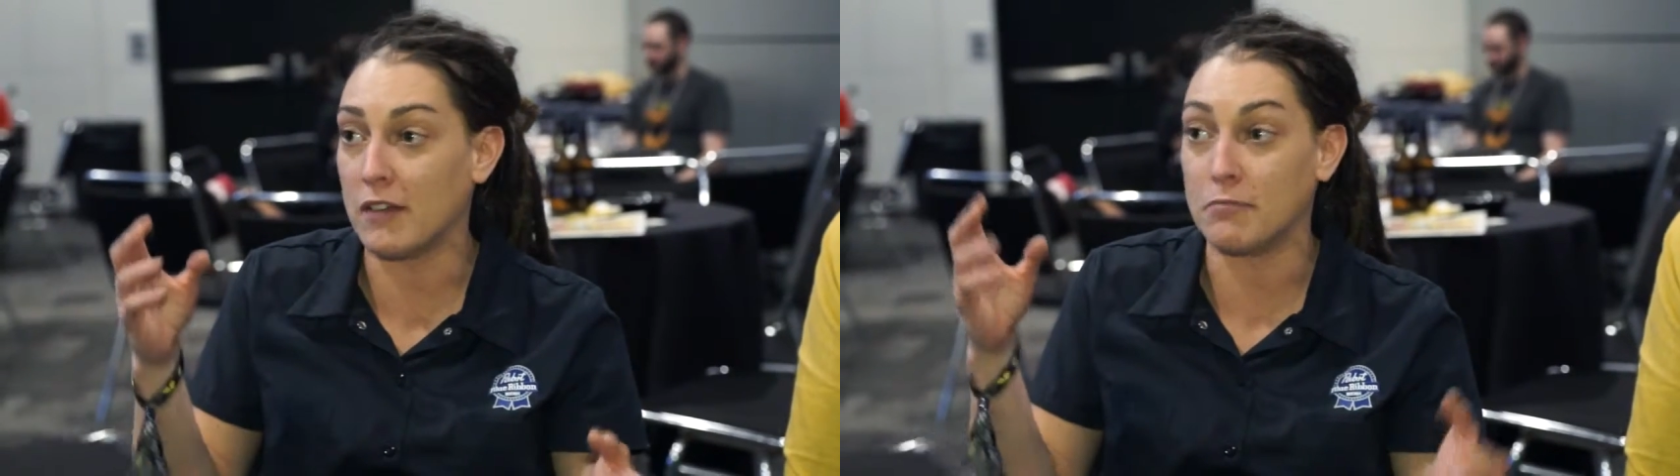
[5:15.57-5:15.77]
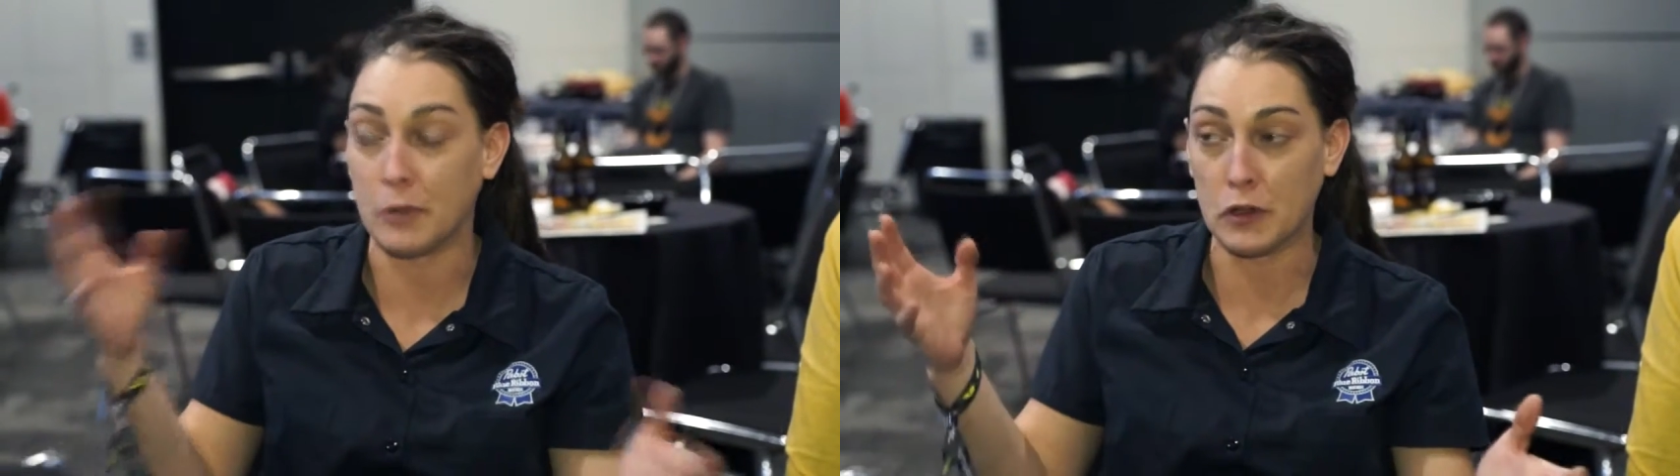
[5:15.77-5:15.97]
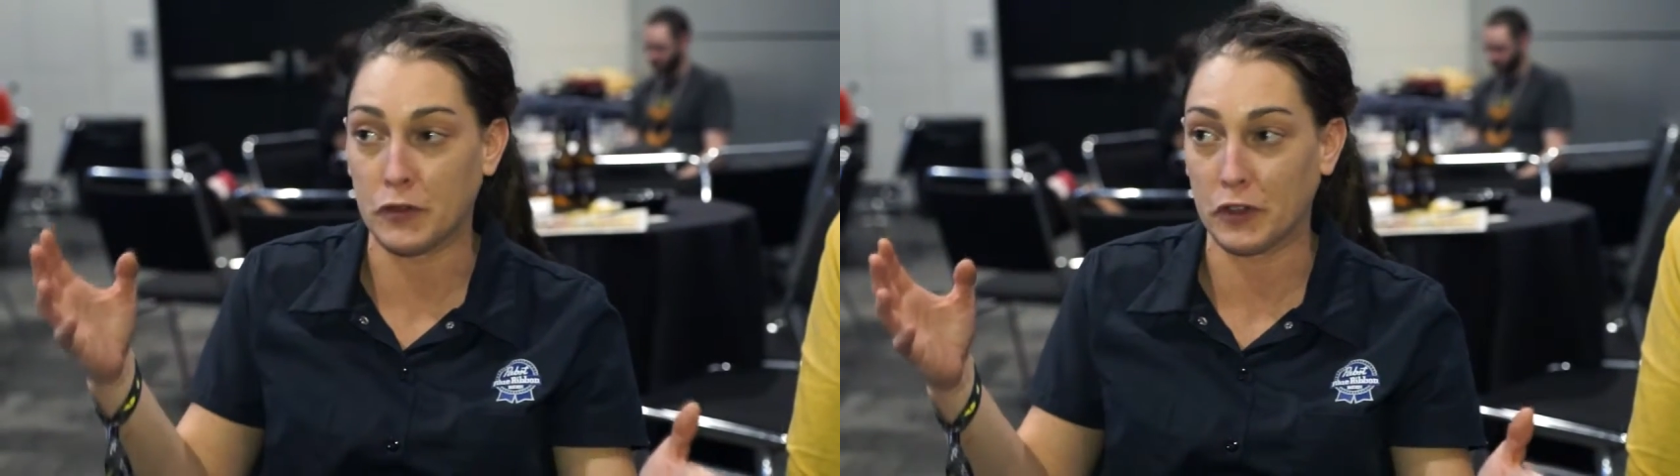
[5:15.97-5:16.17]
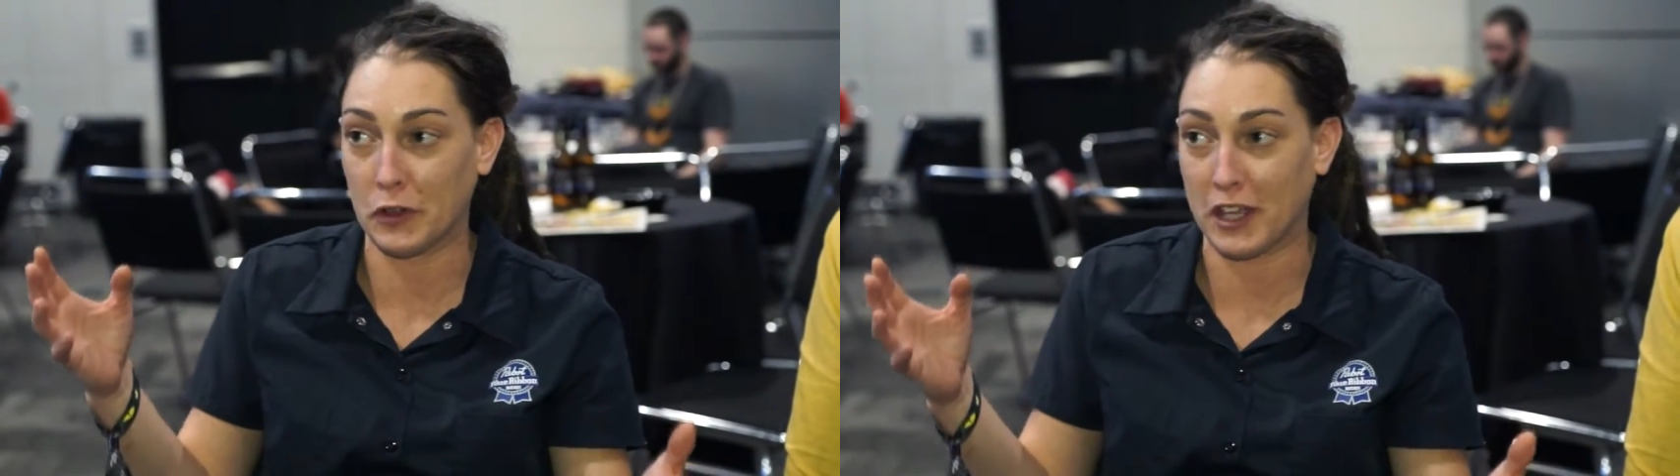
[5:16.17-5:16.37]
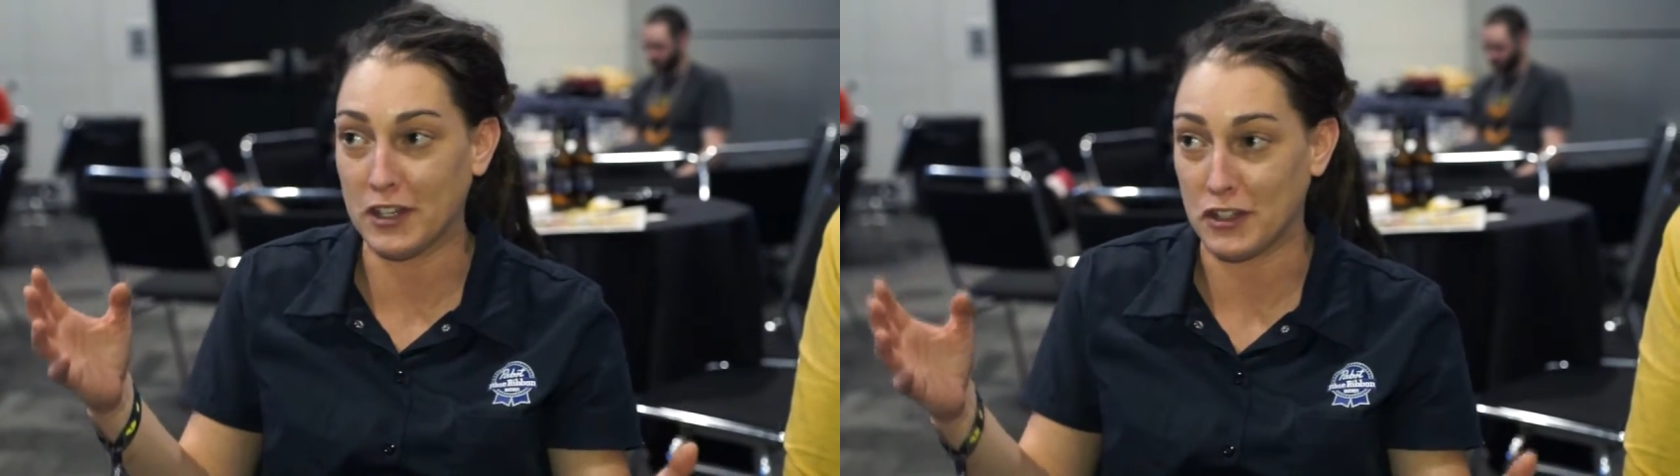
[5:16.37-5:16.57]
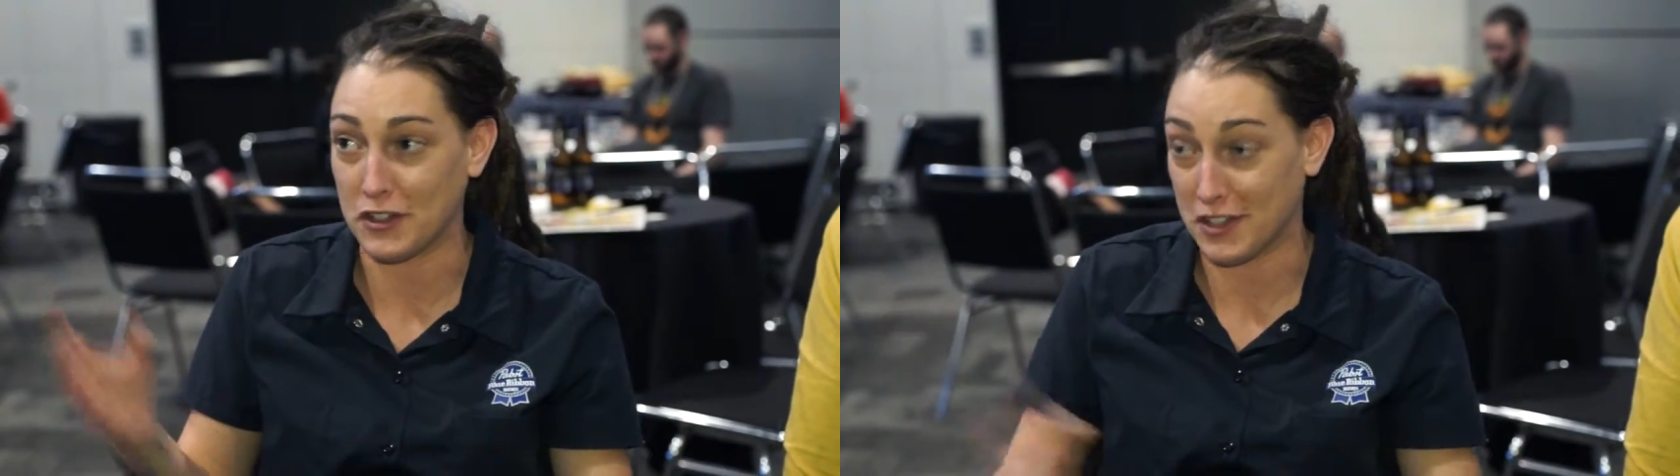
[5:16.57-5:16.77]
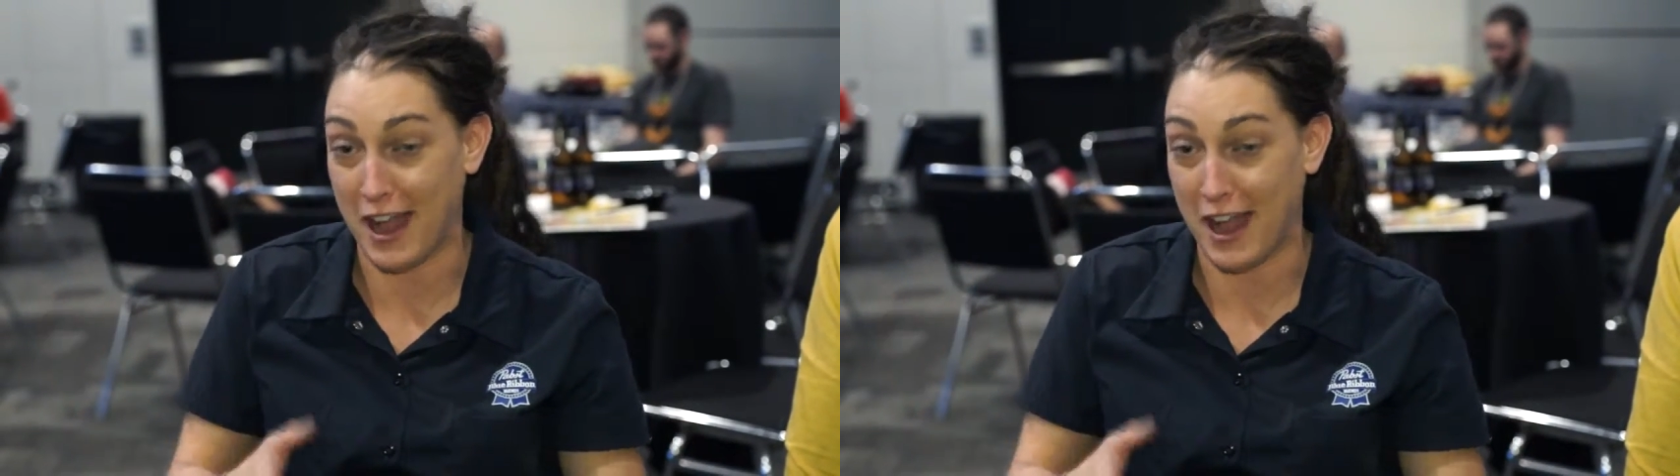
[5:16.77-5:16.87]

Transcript: and beautiful locations